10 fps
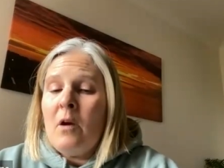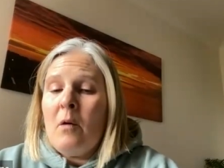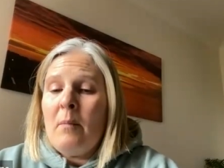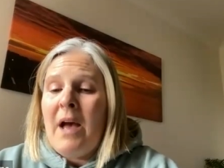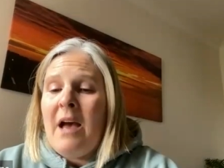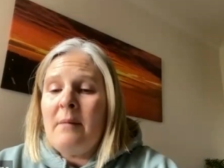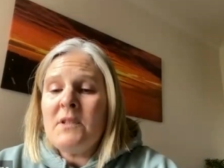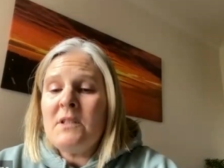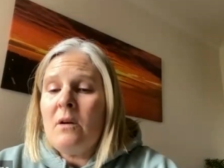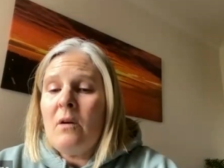
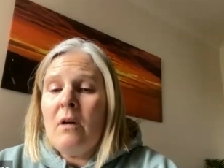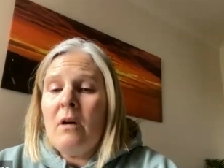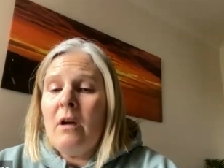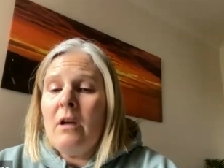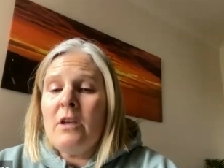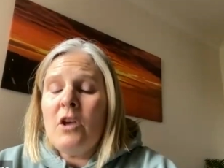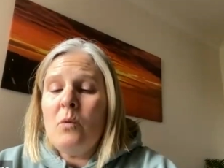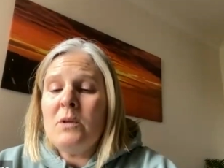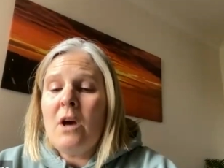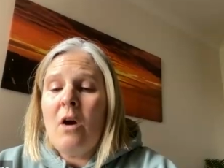Perhaps you were
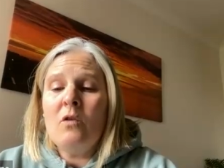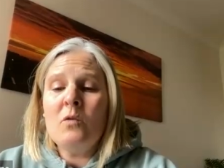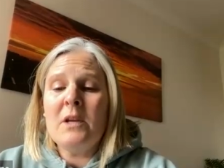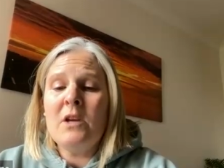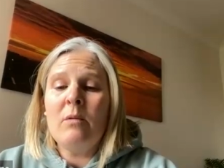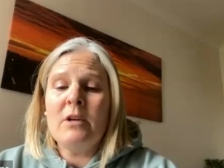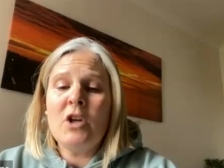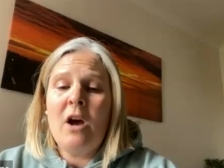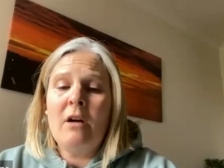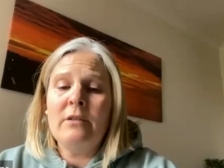told when you were a
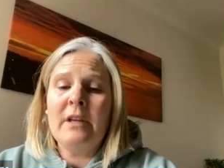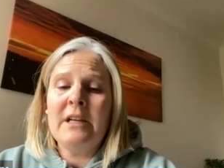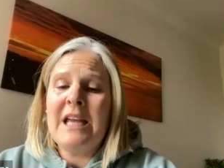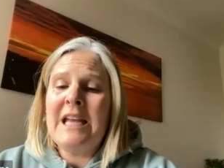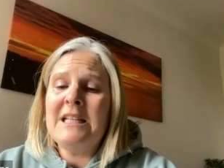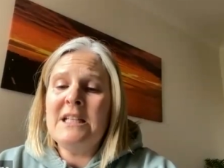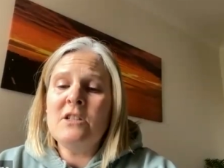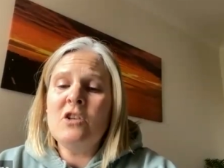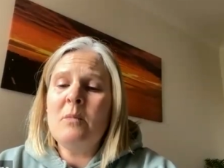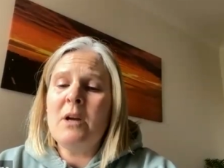child that eating
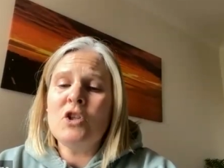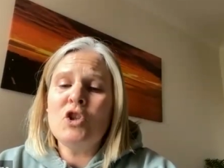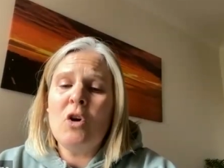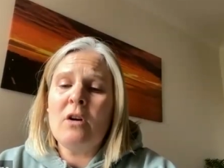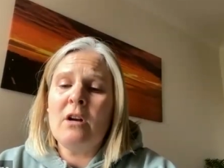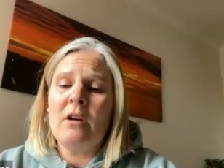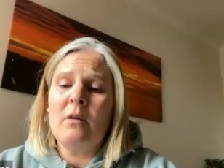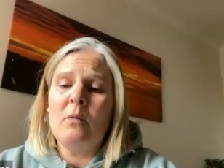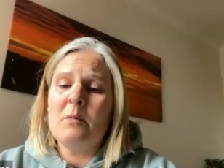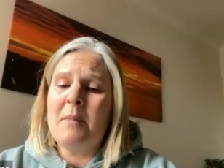too much chocolate
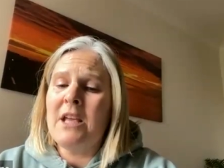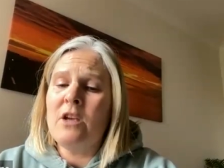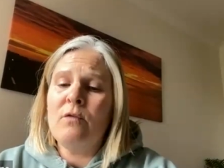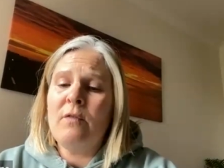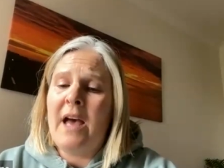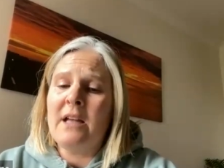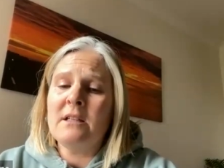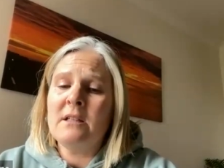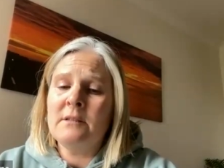would make you fat.